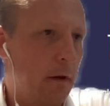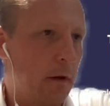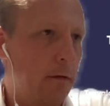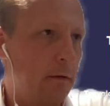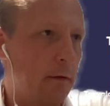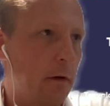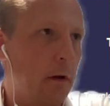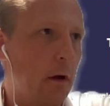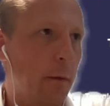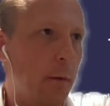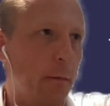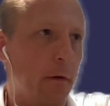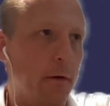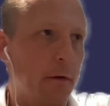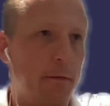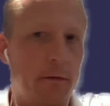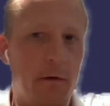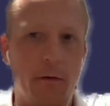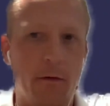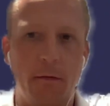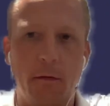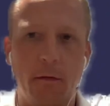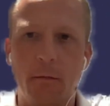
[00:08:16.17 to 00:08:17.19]
there's a number
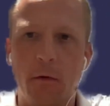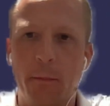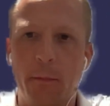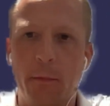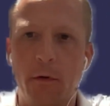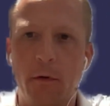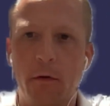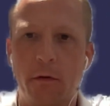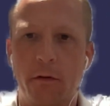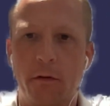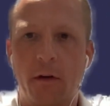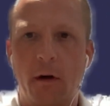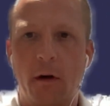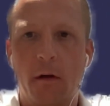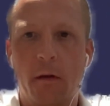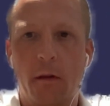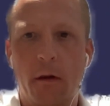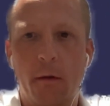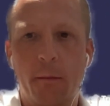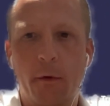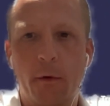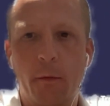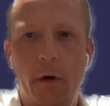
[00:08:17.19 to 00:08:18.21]
of different reports
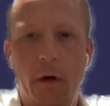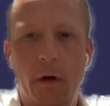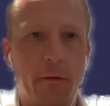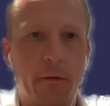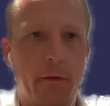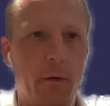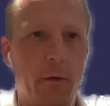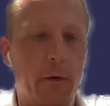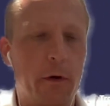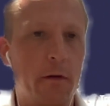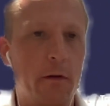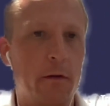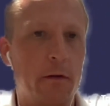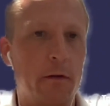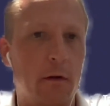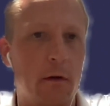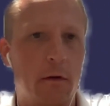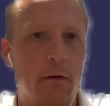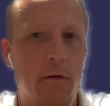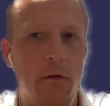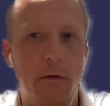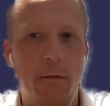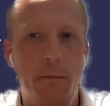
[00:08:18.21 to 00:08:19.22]
out there, but one of the ones
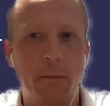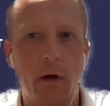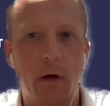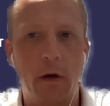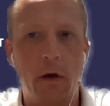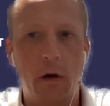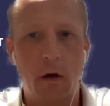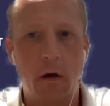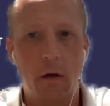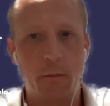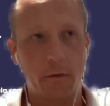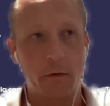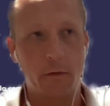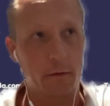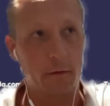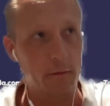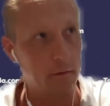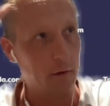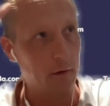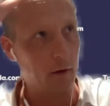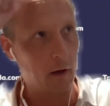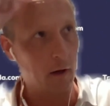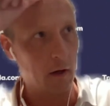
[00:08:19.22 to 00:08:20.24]
that caught my eye
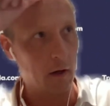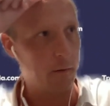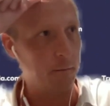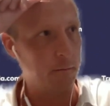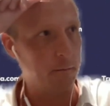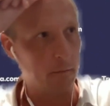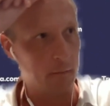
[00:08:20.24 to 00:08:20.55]
was